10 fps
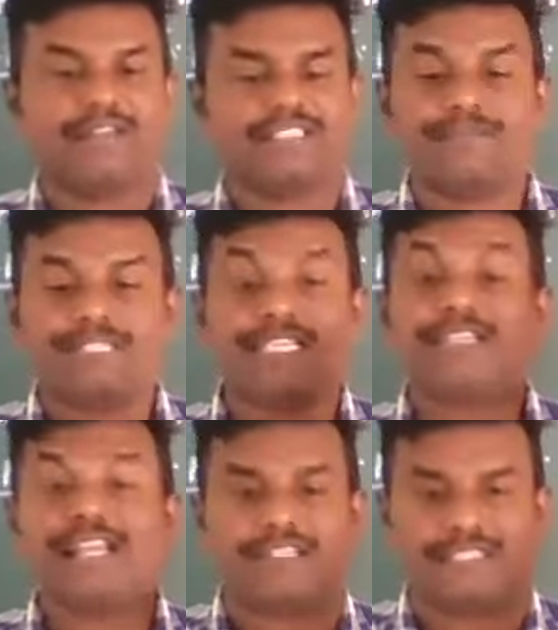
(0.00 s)
some
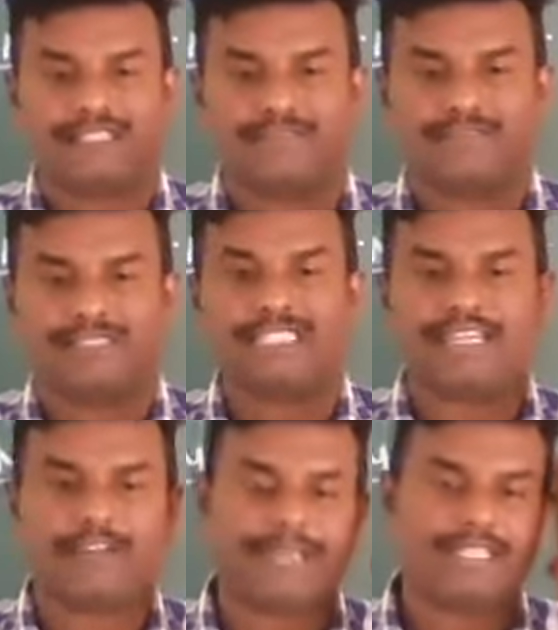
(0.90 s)
signals
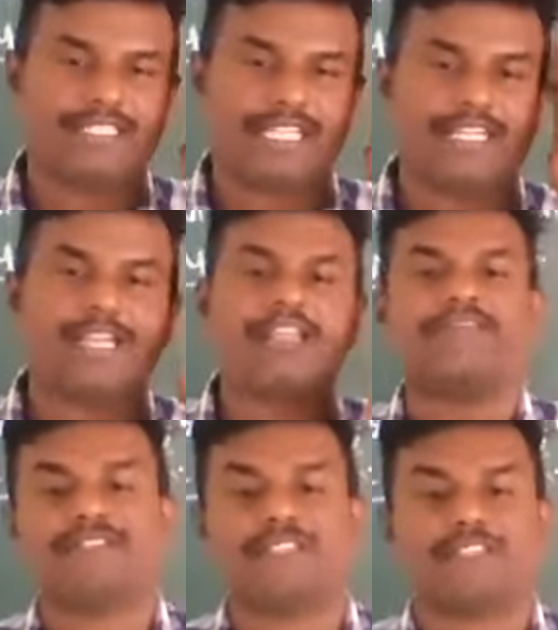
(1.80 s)
sent by the central
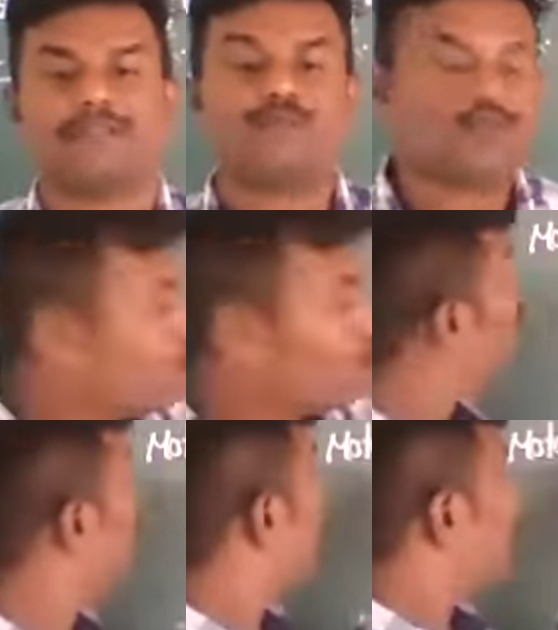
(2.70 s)
nervous system
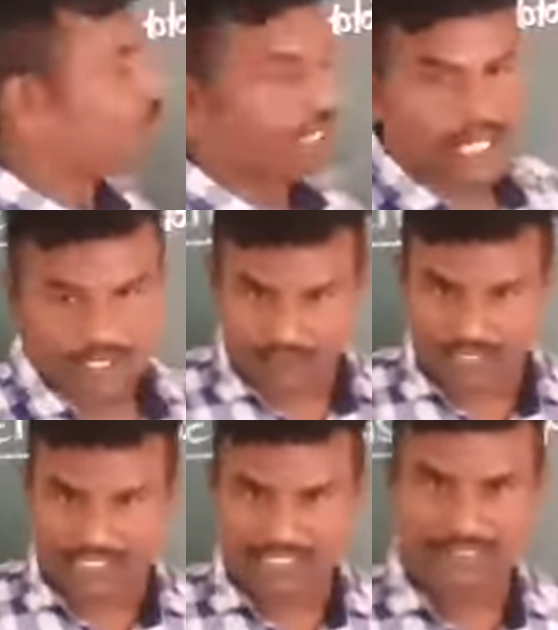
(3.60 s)
through motor
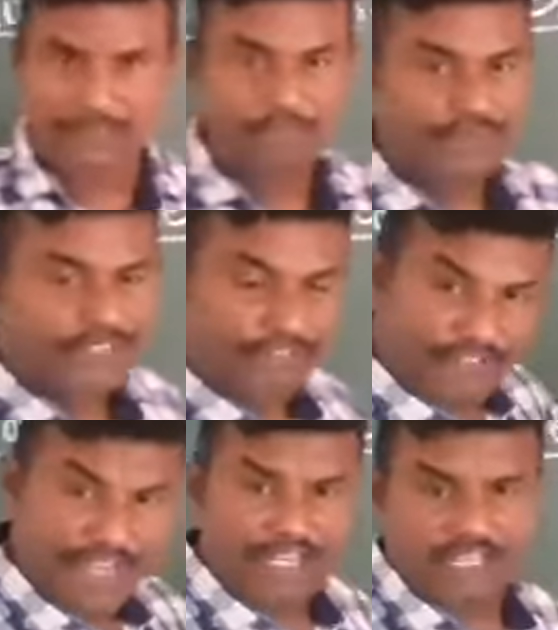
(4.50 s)
neurons.
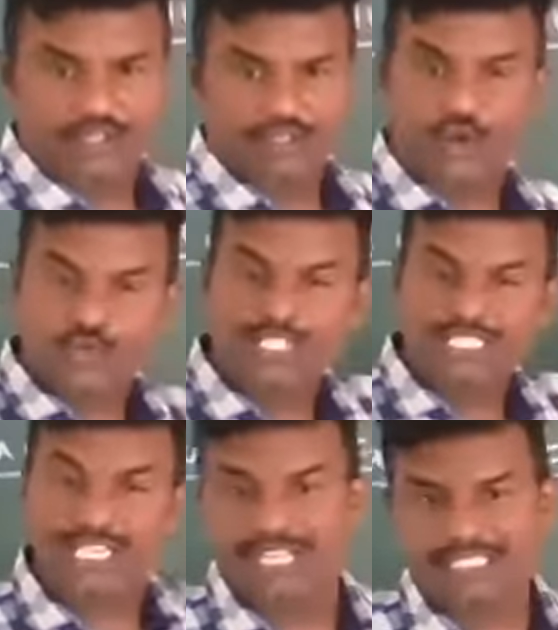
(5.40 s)
When those
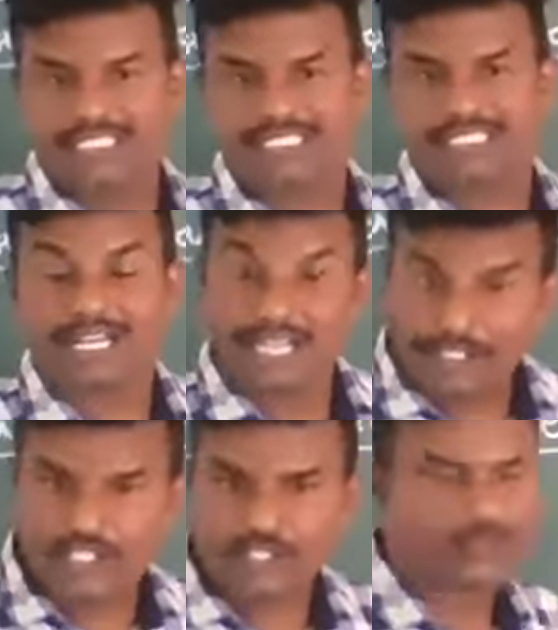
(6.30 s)
signals
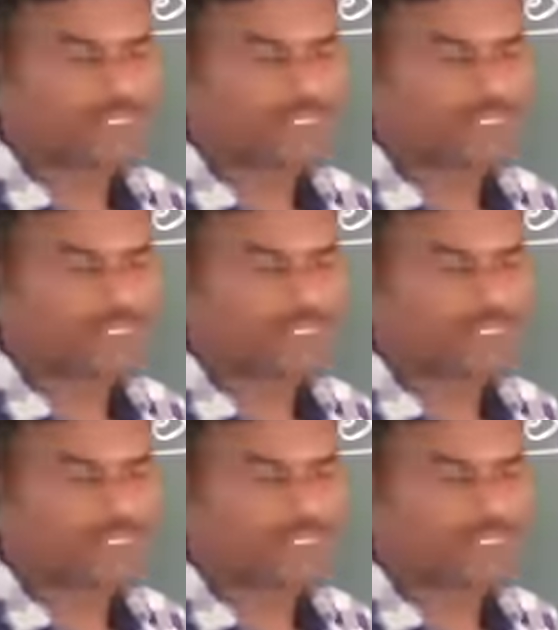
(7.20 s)
reach to